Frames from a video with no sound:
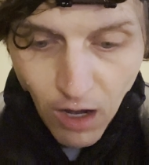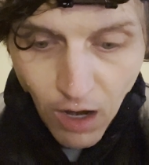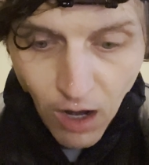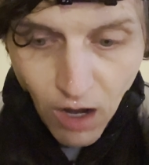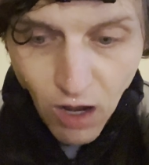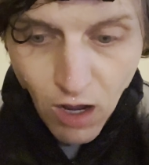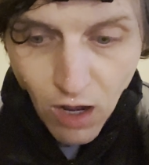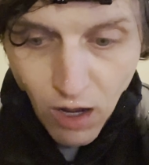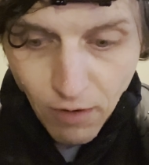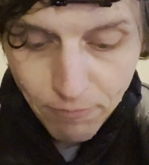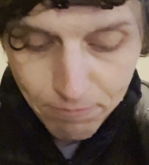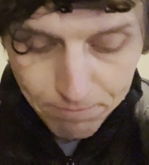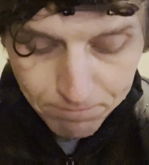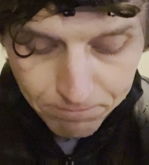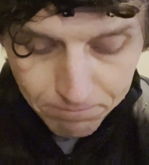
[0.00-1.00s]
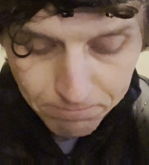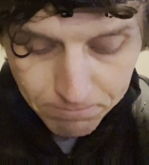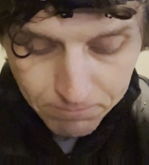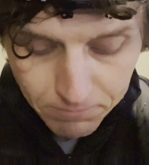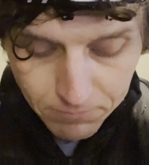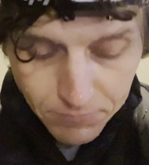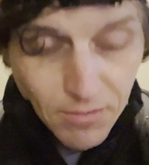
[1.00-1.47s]

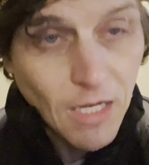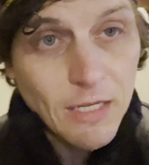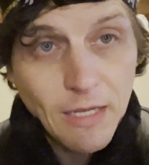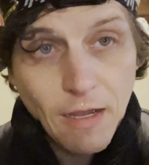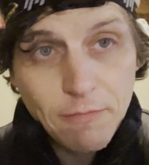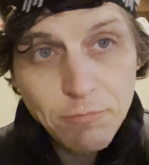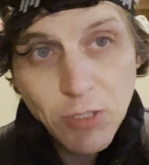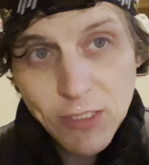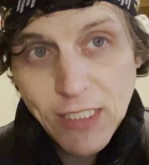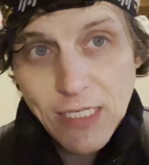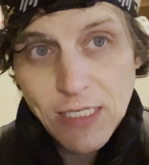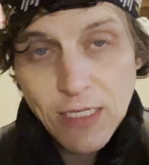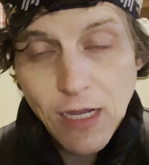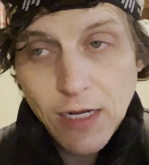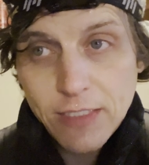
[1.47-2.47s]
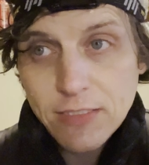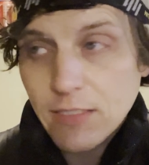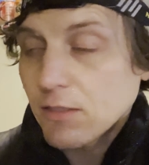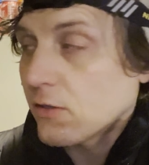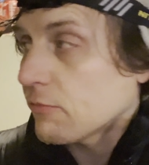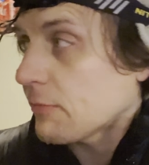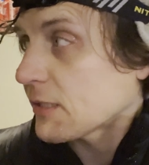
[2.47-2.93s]
Yeah, I'm lucky I
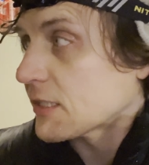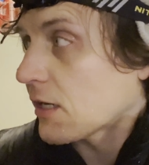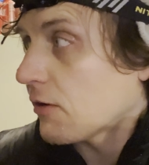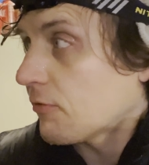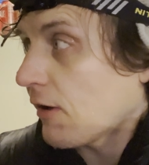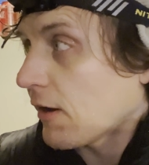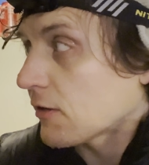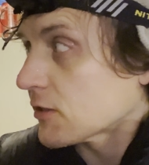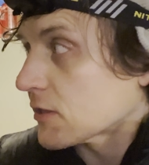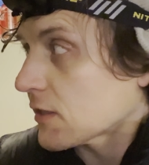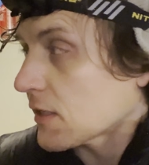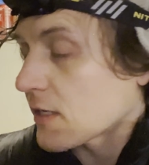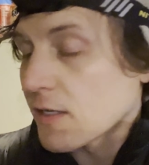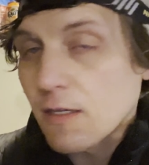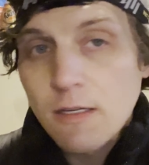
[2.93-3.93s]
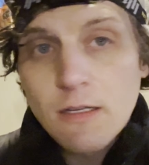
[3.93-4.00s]
didn't hurt myself, honestly.